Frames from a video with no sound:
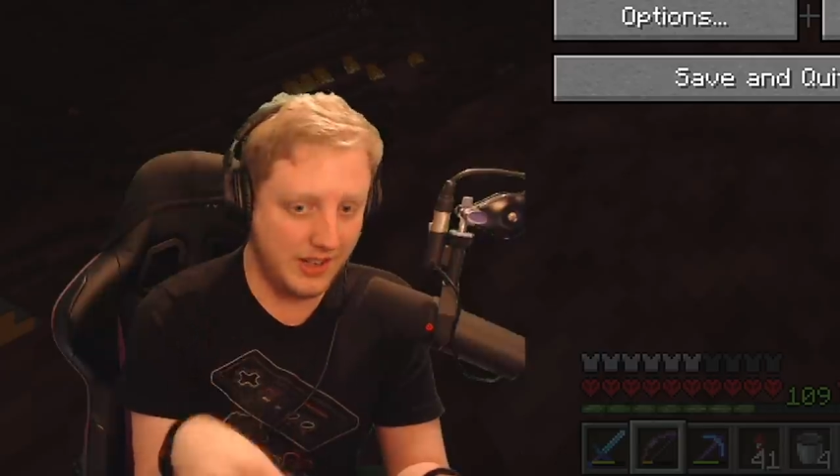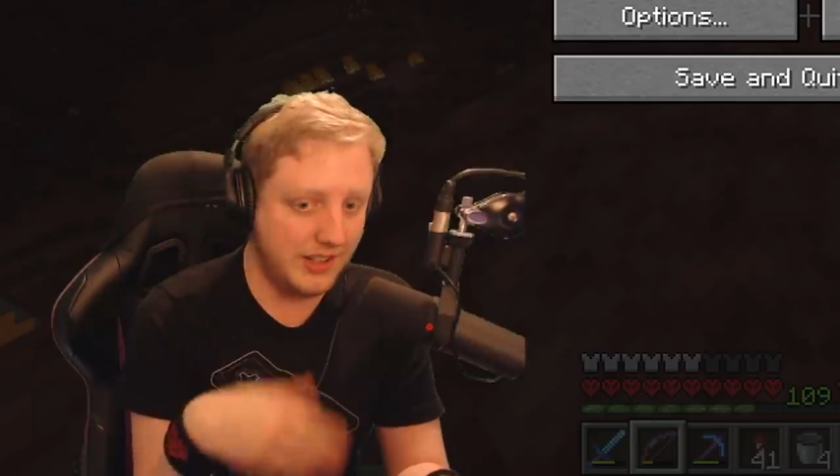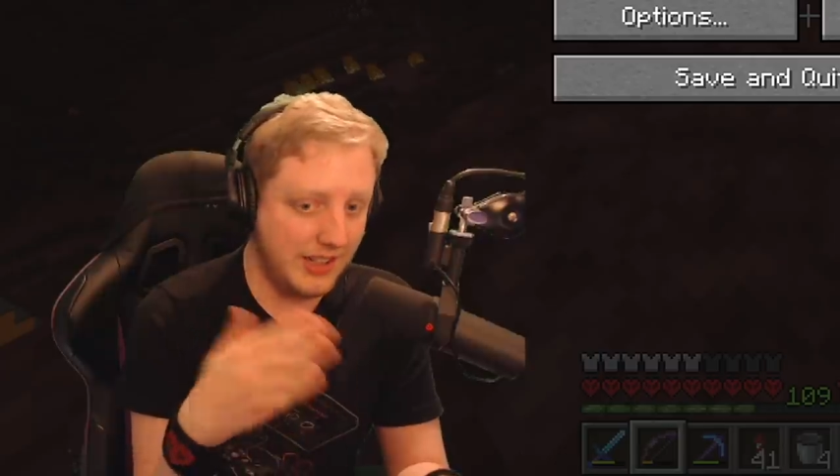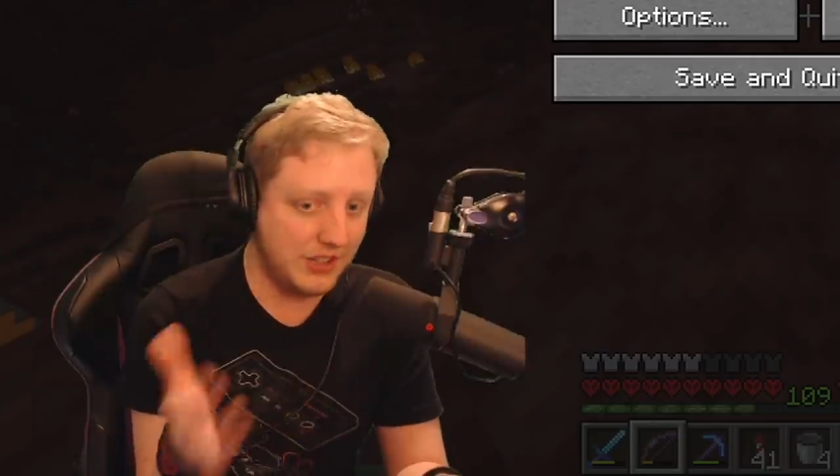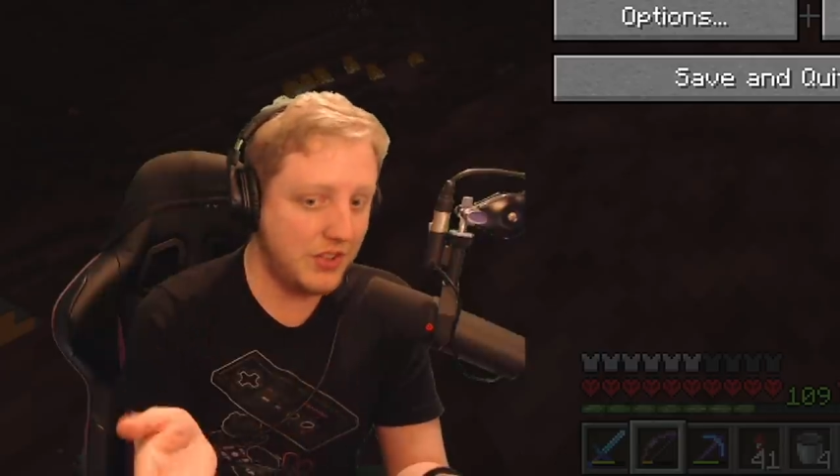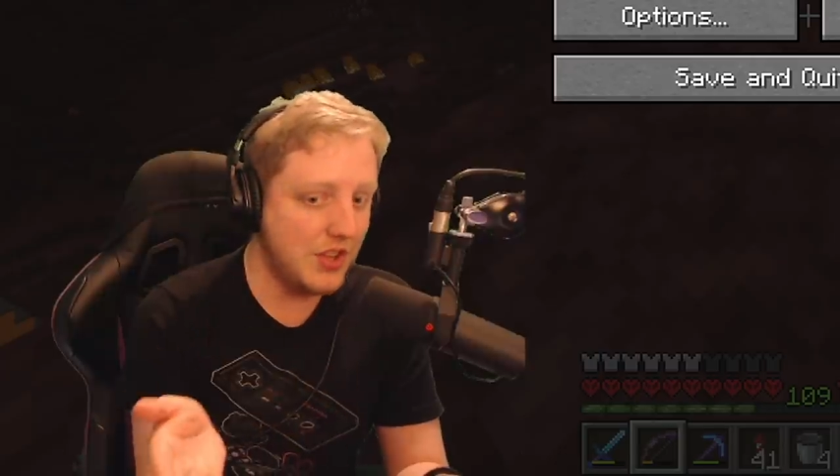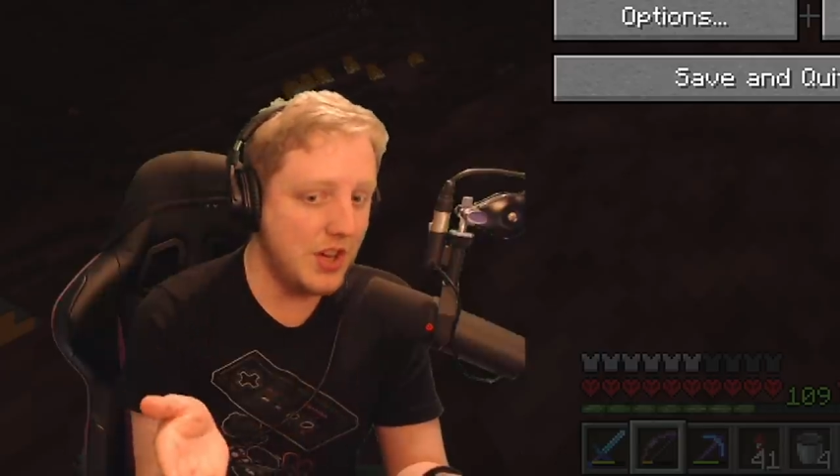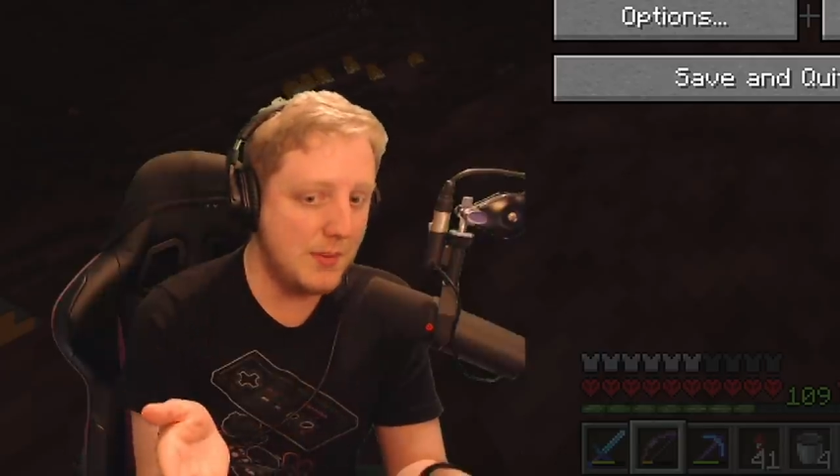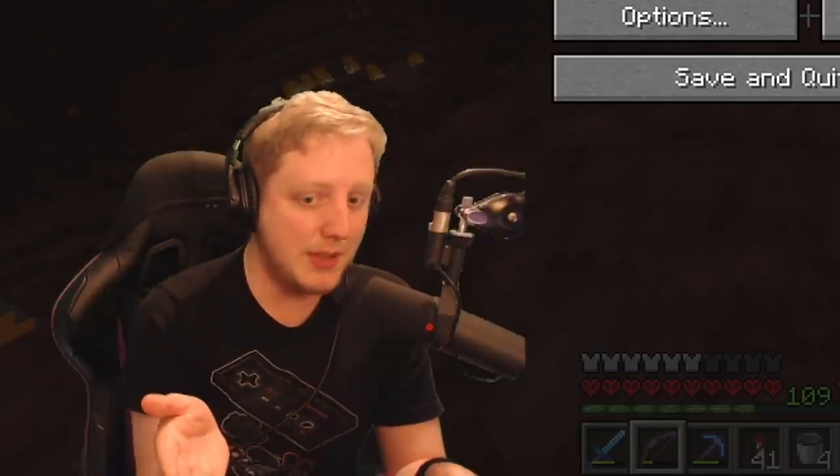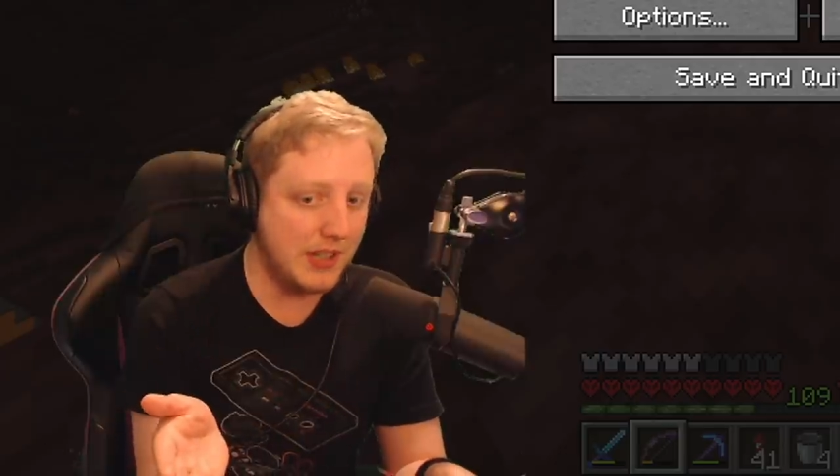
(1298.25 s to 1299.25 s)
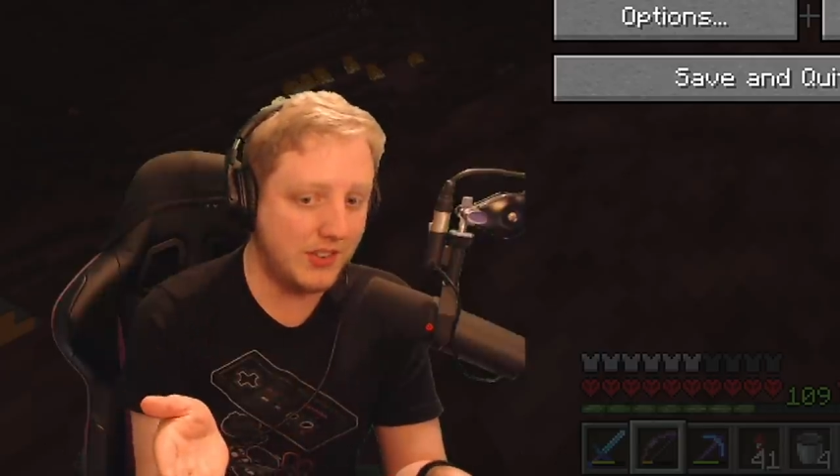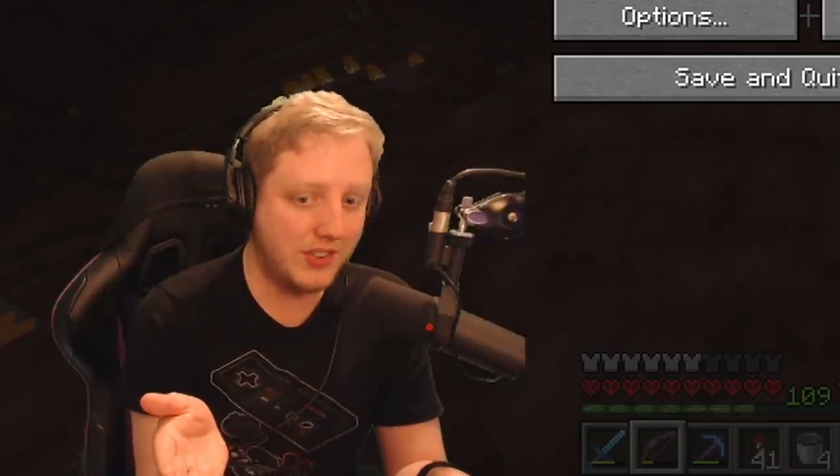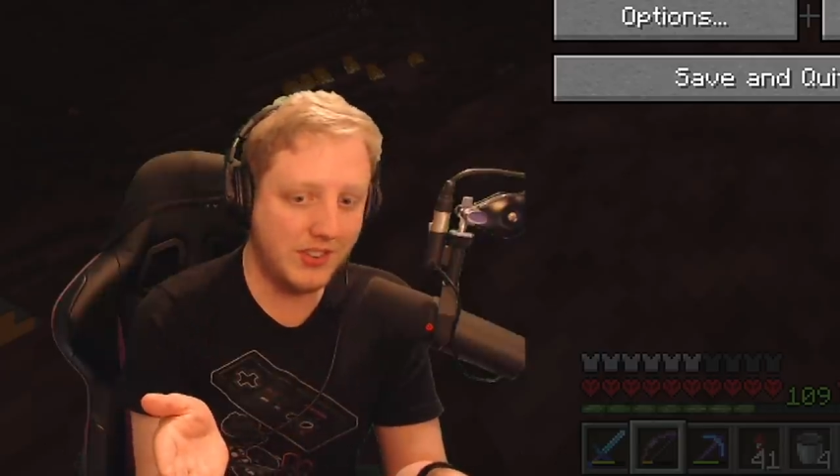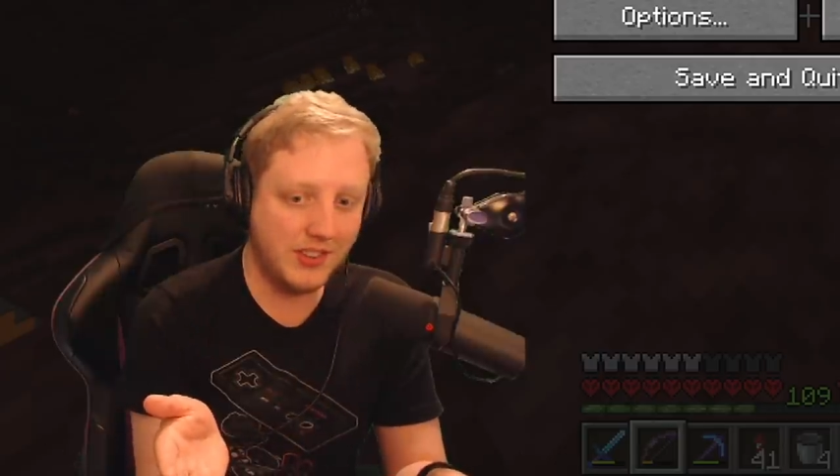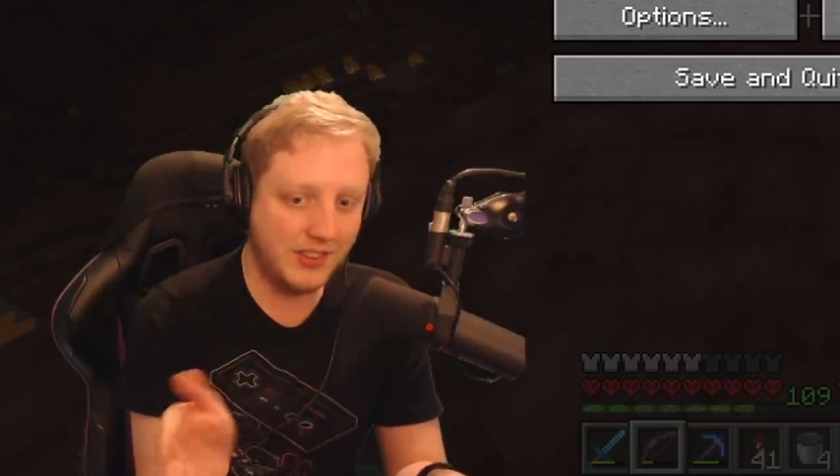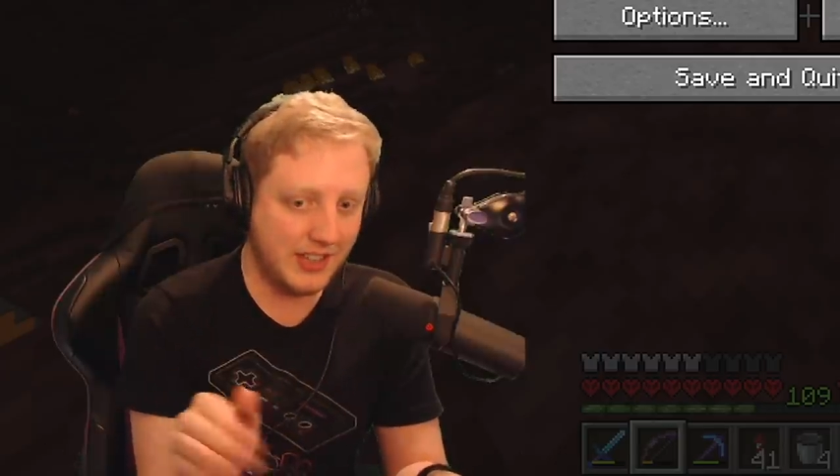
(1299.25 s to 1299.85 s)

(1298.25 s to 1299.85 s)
in the next 30 minutes.